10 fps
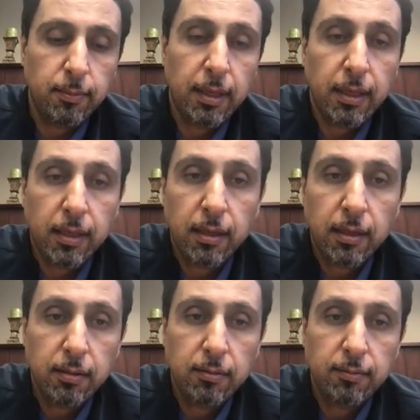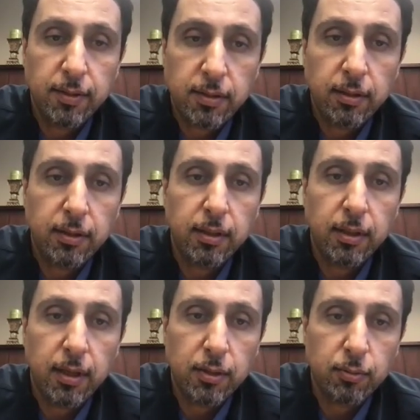clinic
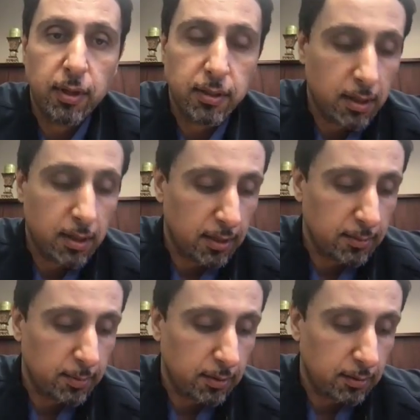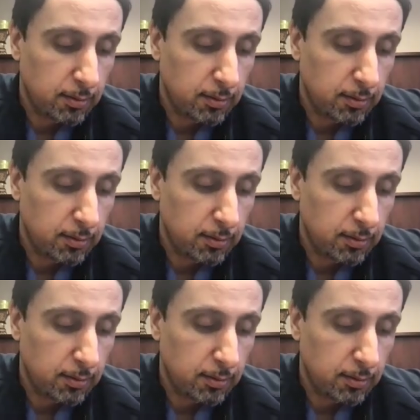facility as well as the hospital.